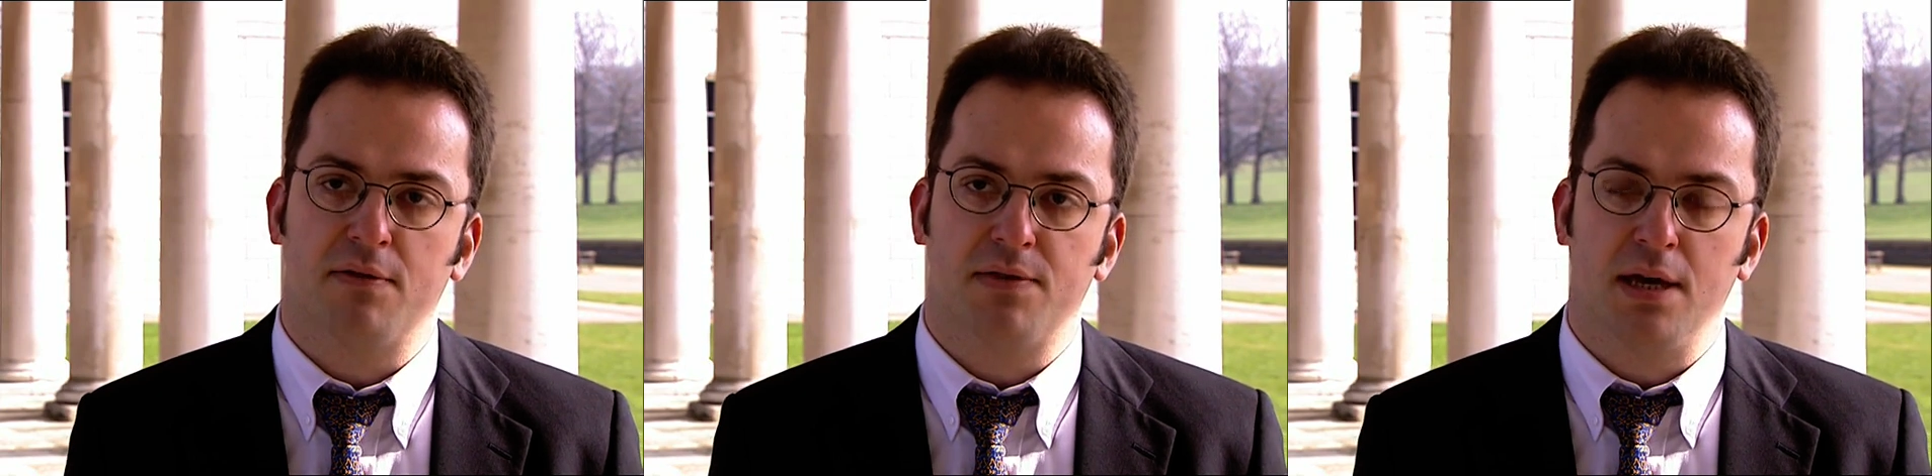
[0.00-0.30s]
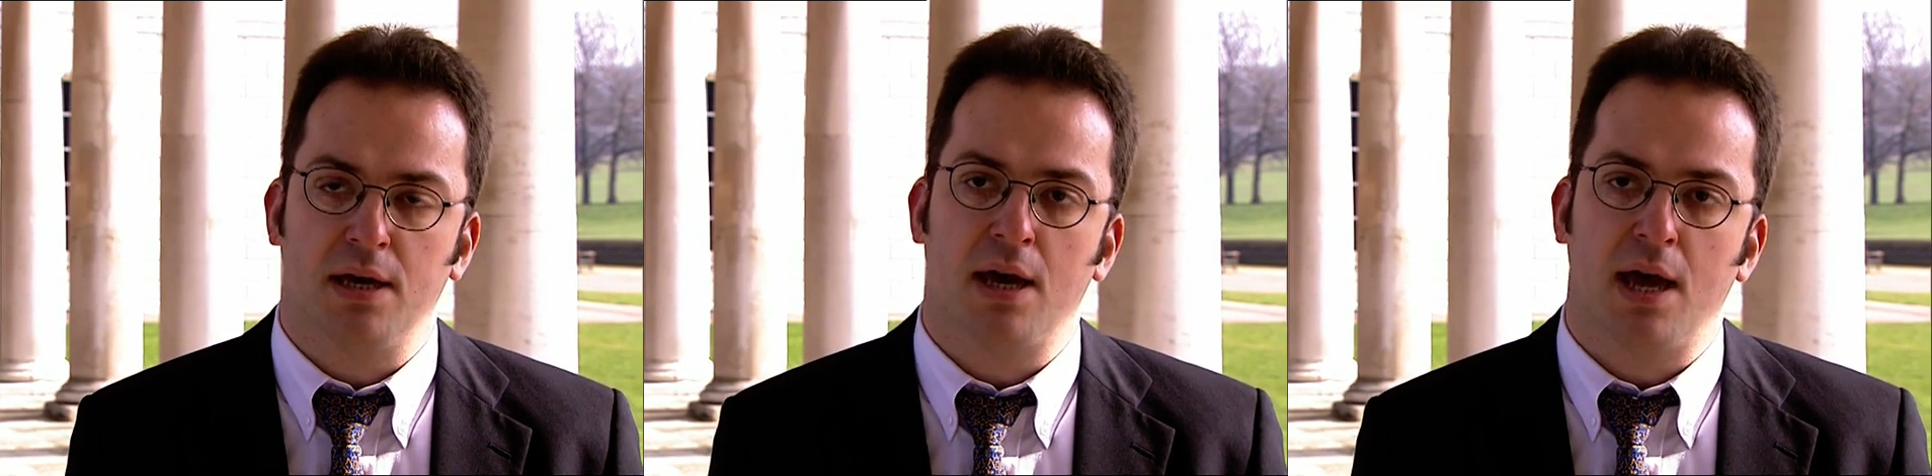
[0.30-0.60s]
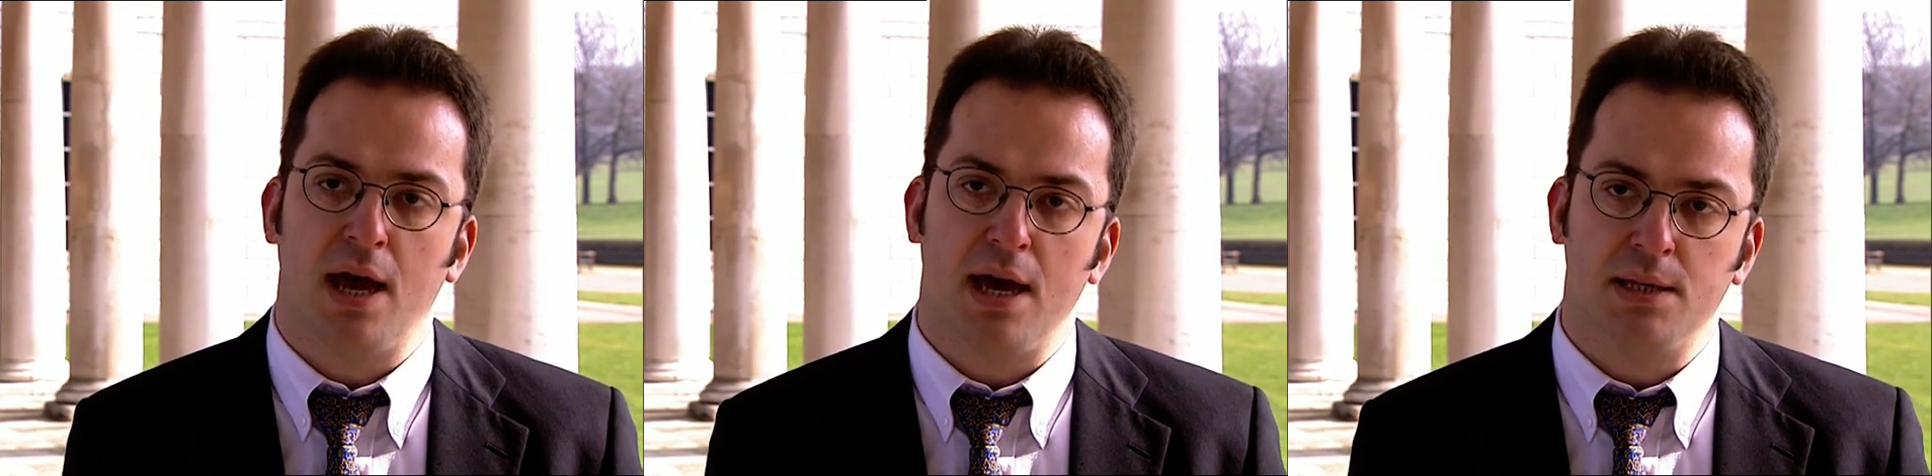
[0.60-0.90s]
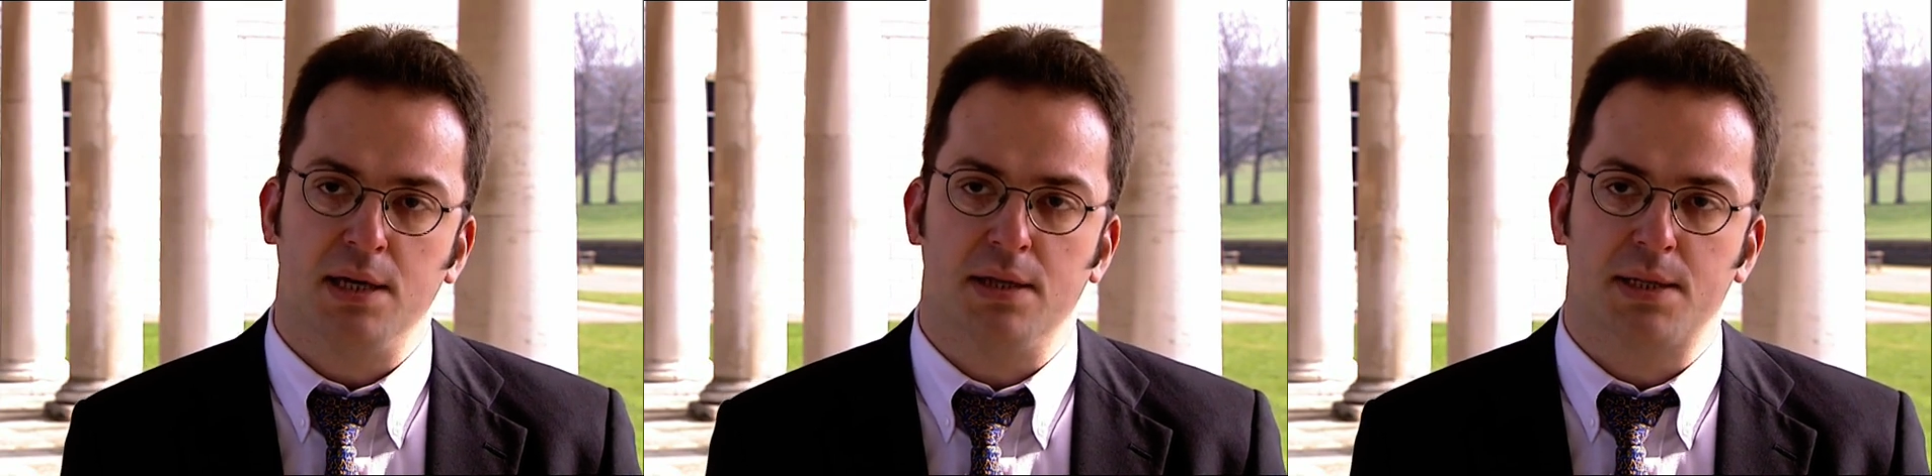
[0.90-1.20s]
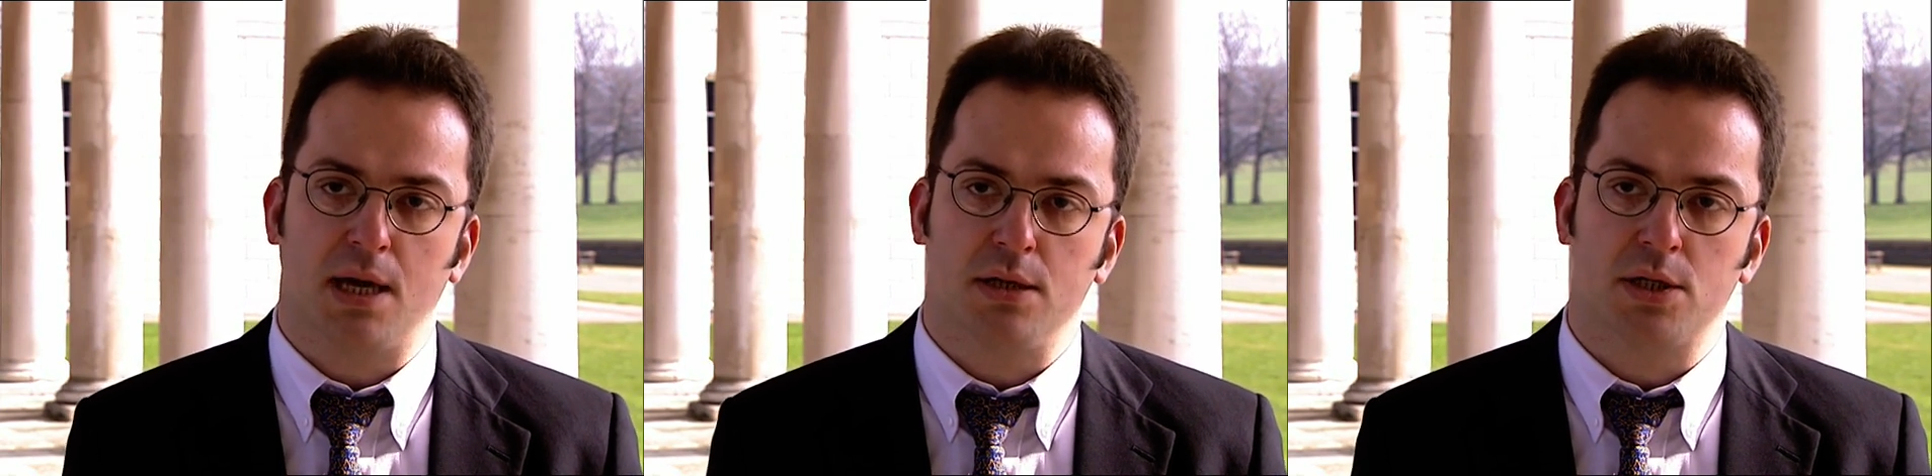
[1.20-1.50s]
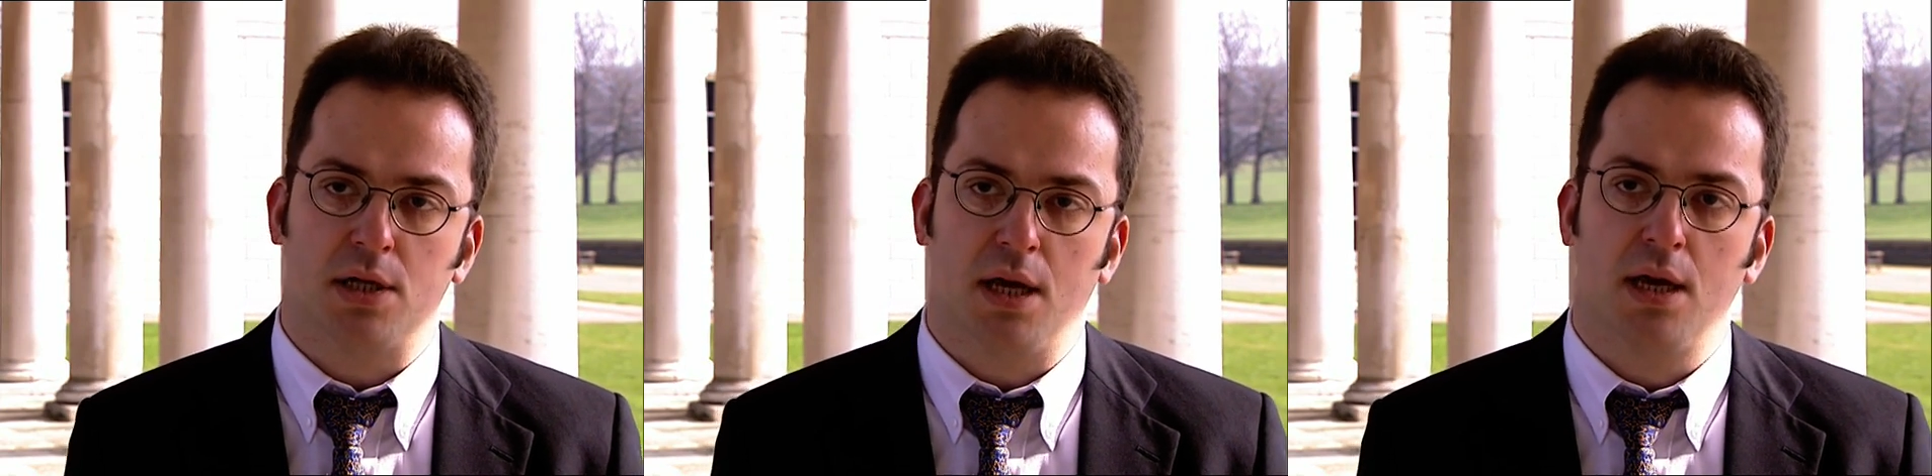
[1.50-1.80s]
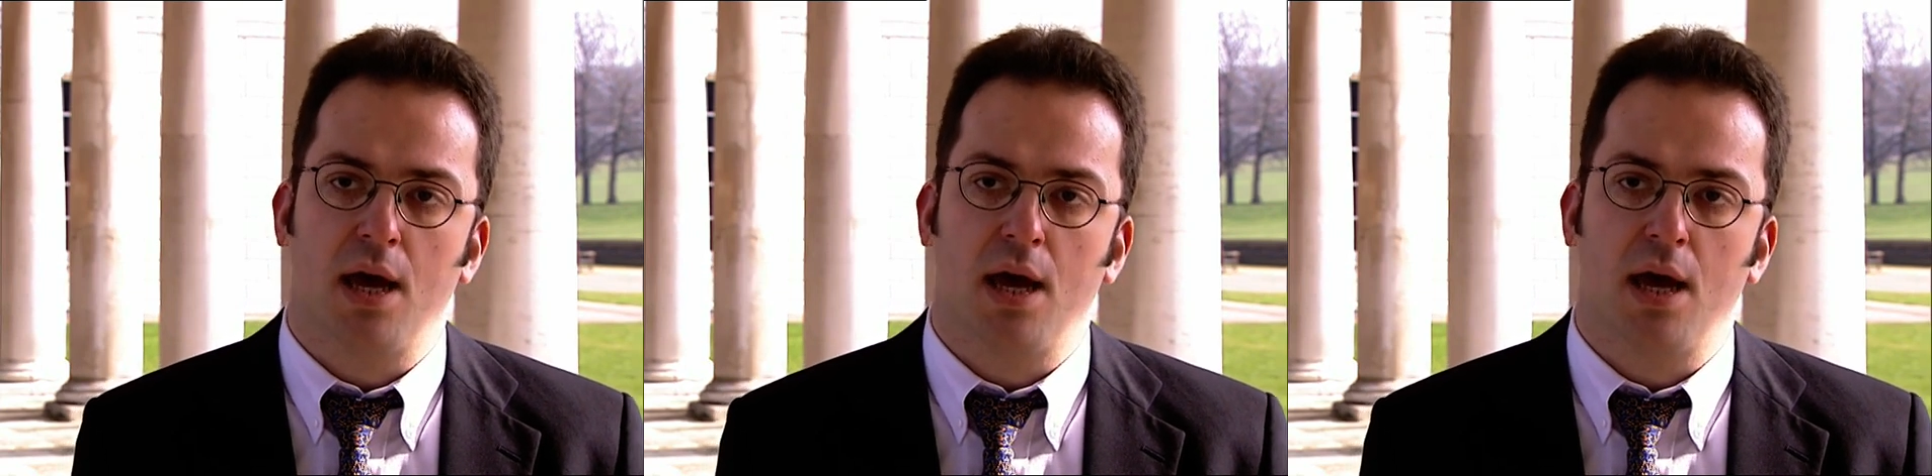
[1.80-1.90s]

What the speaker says: of the 18th century,